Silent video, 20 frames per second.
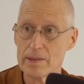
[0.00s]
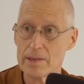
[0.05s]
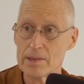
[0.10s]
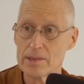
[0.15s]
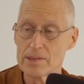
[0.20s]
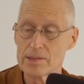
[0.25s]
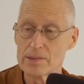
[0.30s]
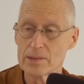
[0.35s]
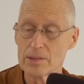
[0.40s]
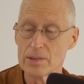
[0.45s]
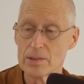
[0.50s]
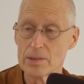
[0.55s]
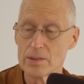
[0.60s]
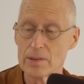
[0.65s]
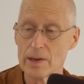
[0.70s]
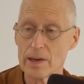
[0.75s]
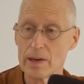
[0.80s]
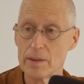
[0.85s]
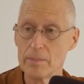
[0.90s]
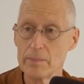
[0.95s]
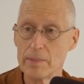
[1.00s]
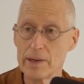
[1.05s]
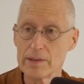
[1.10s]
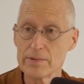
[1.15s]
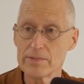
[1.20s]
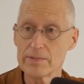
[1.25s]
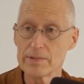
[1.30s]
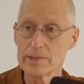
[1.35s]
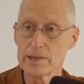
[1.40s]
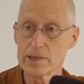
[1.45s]
So uh,
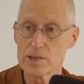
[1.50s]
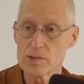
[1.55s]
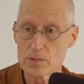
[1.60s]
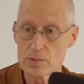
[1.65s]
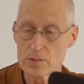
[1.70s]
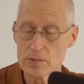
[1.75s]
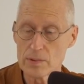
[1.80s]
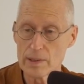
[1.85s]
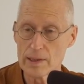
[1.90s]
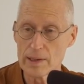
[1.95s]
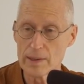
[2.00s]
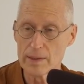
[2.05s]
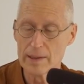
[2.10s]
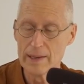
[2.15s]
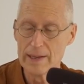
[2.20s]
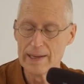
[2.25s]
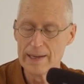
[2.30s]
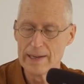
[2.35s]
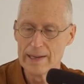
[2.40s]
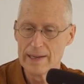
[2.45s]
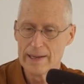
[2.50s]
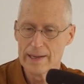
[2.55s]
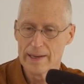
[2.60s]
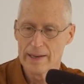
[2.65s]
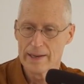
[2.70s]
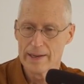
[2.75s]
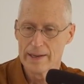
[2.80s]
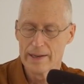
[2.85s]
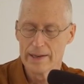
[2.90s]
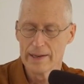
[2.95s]
mindfulness. Uh,
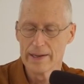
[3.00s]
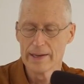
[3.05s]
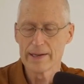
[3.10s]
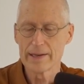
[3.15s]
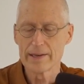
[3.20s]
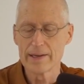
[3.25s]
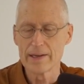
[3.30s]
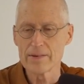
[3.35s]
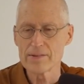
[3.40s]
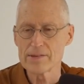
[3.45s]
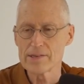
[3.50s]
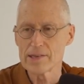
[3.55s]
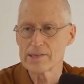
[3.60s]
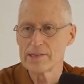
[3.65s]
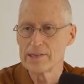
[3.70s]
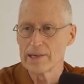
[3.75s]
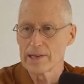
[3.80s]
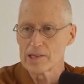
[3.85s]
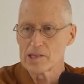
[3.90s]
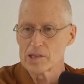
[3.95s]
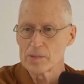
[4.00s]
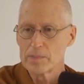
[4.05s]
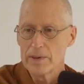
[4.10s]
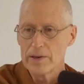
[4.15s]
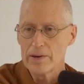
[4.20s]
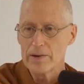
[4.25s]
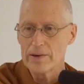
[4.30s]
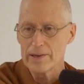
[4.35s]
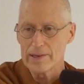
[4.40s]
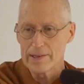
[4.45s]
it gives us the
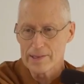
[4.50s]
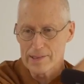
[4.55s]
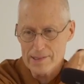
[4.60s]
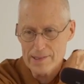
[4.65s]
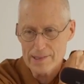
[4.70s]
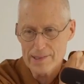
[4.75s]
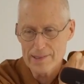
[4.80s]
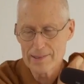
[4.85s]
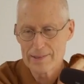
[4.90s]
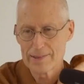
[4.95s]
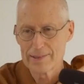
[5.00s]
experience.